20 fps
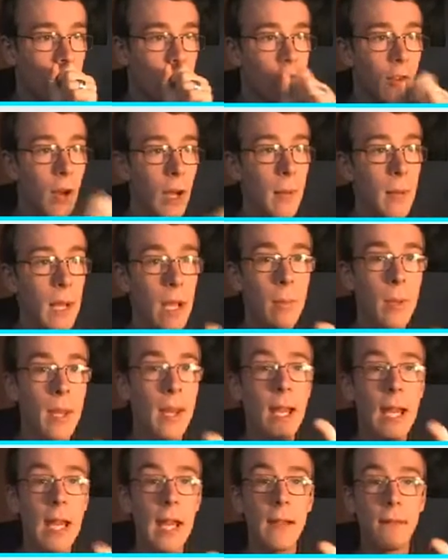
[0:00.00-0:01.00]
Right, maybe
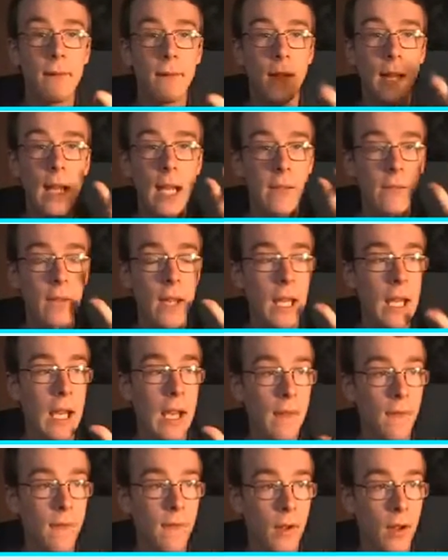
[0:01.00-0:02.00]
if, if,
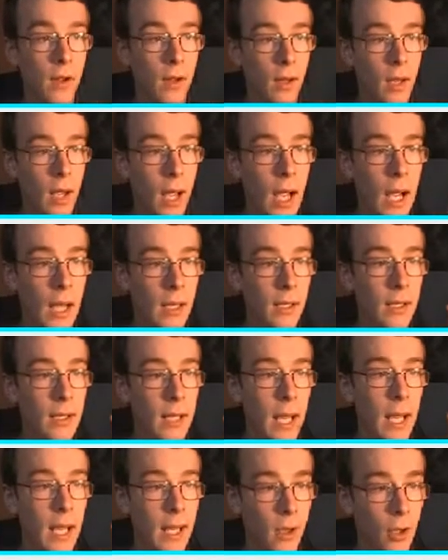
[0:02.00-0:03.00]
if, I can
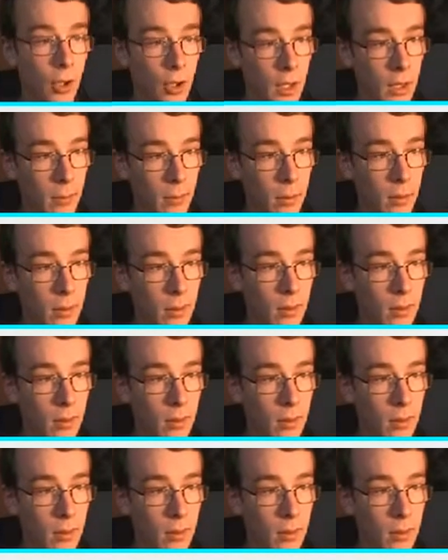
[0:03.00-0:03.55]
get a hit on him.